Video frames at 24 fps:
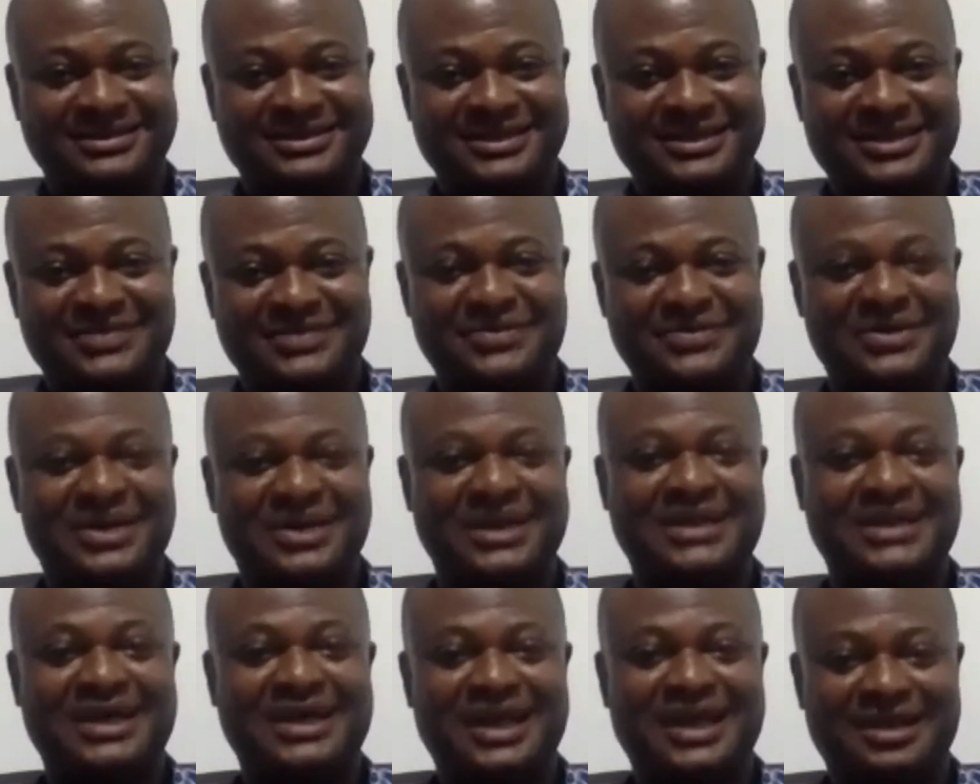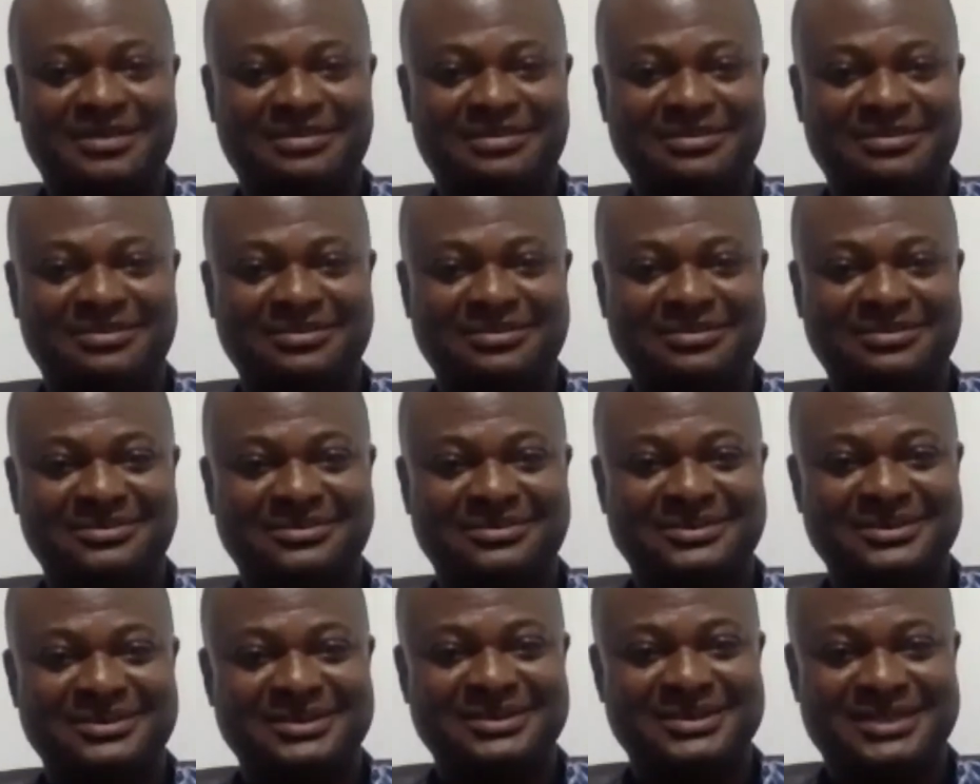If you can't help,
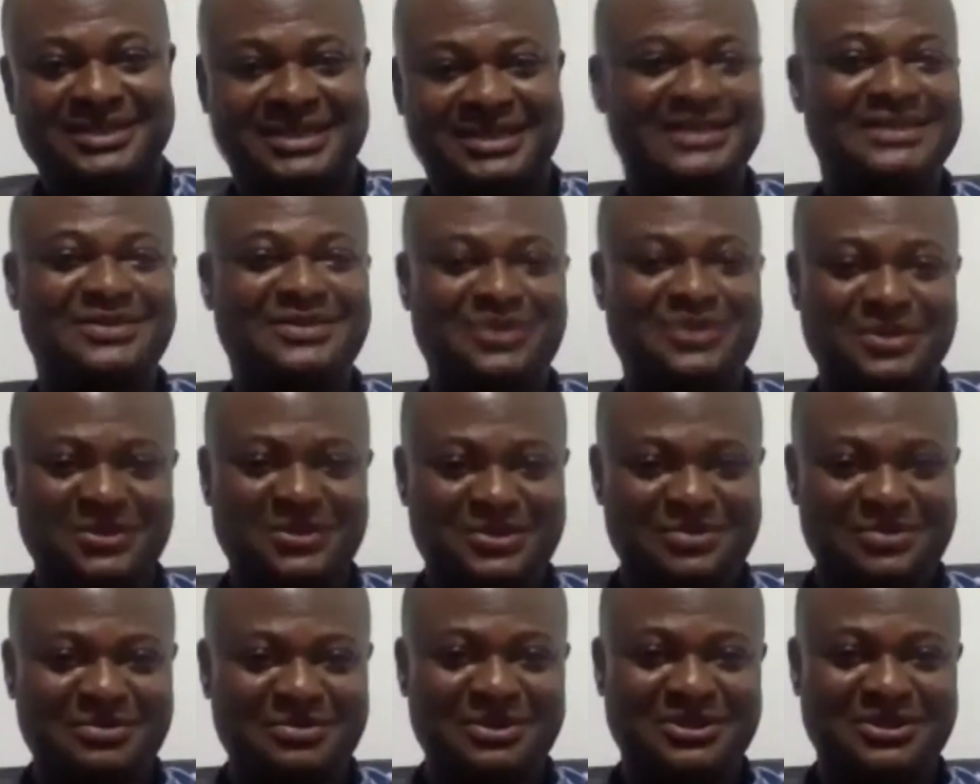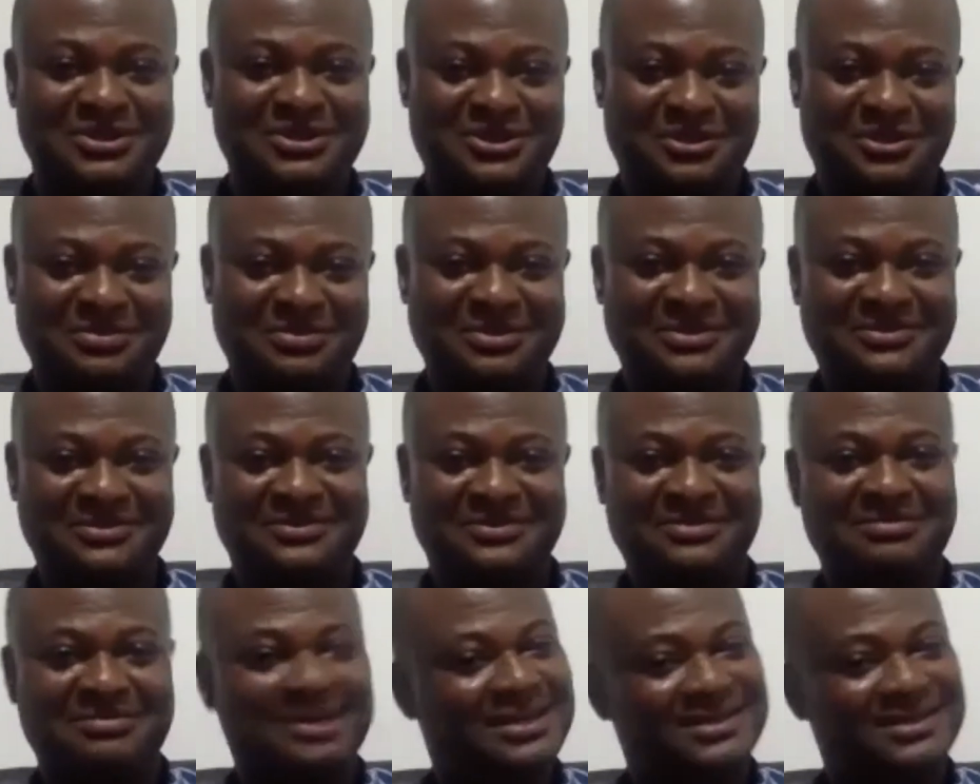just don't be disruptive.
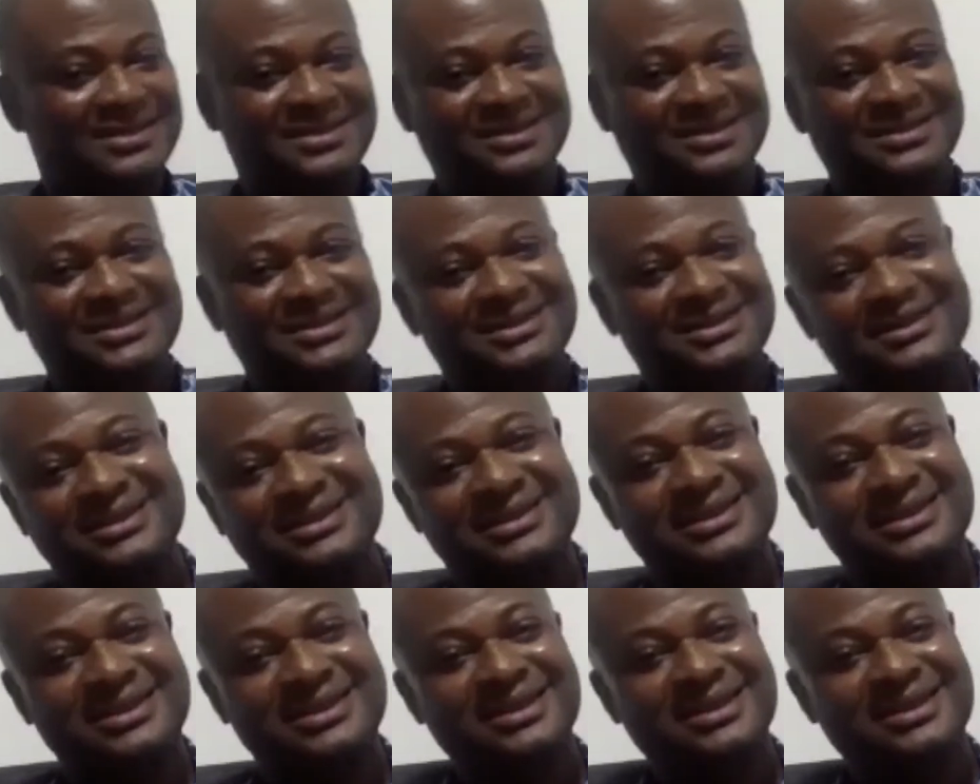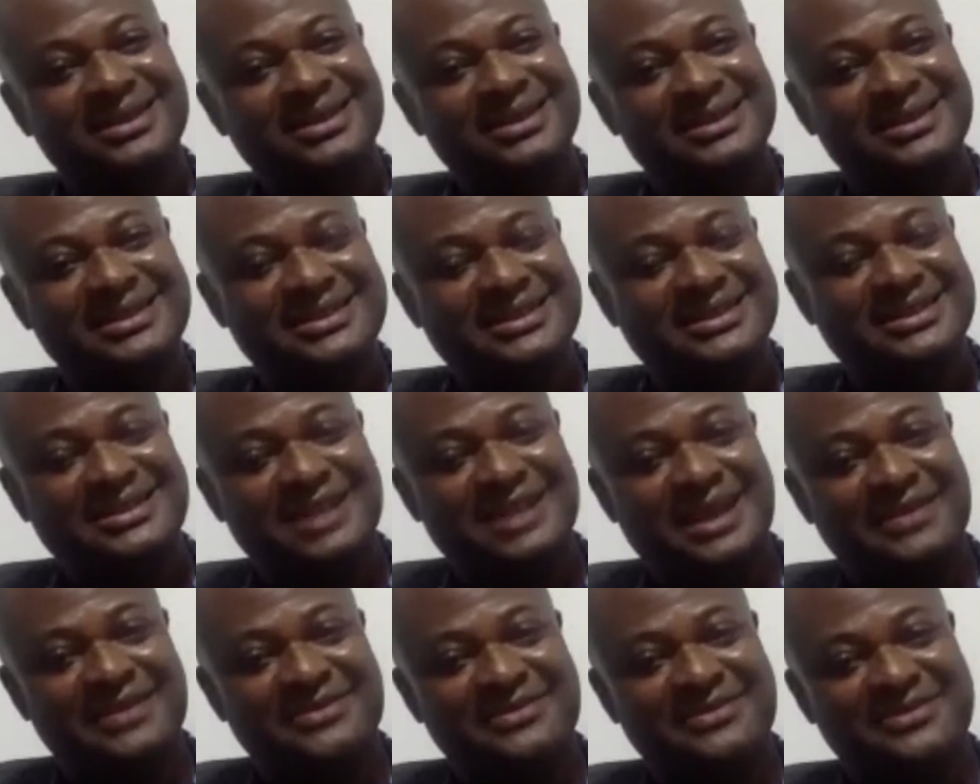But this is
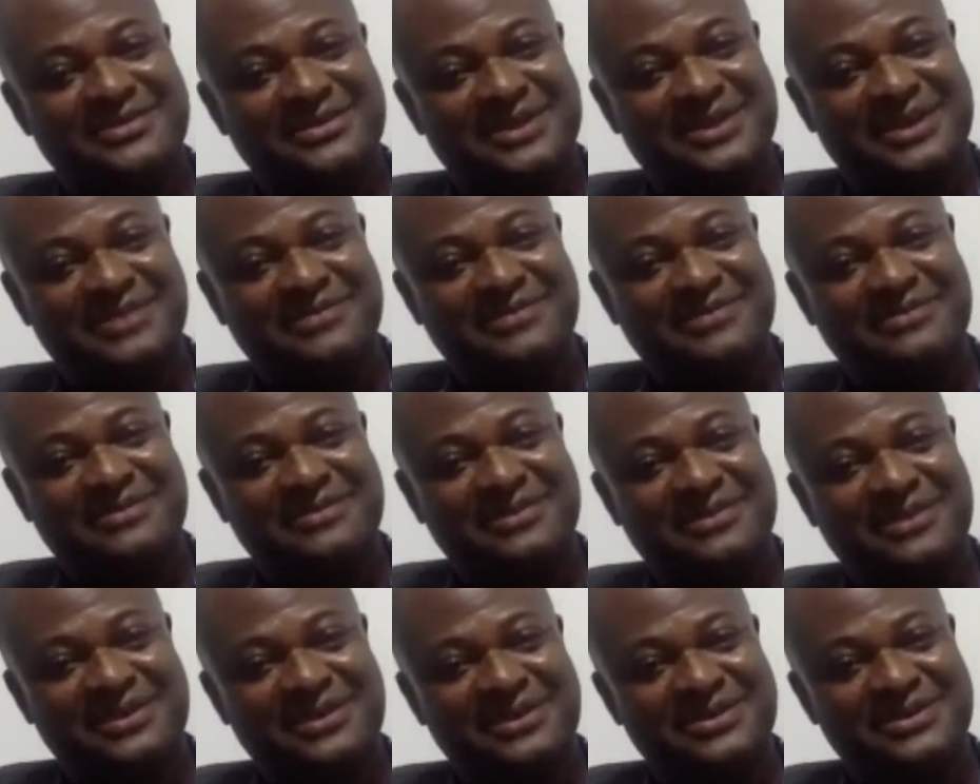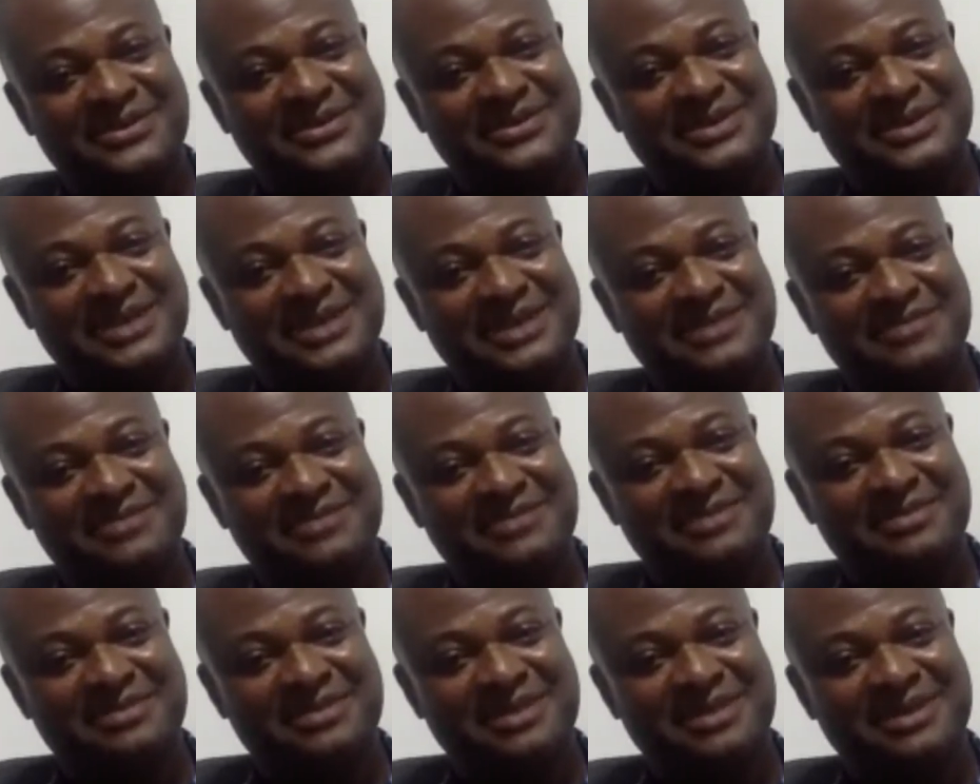life. You have all those kind of
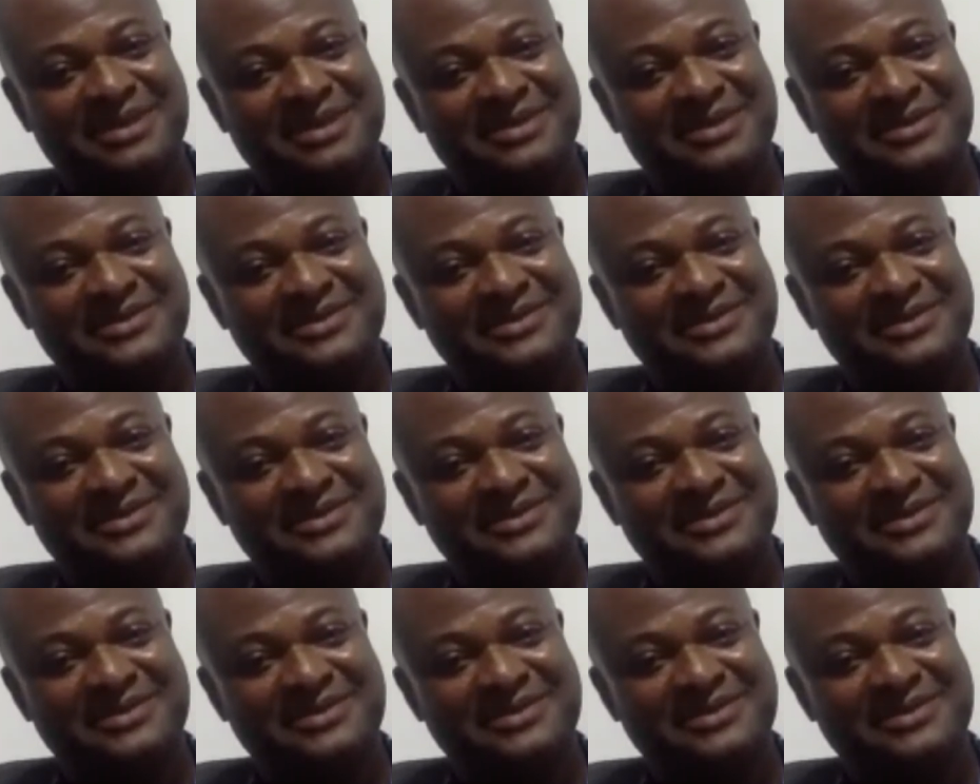people around.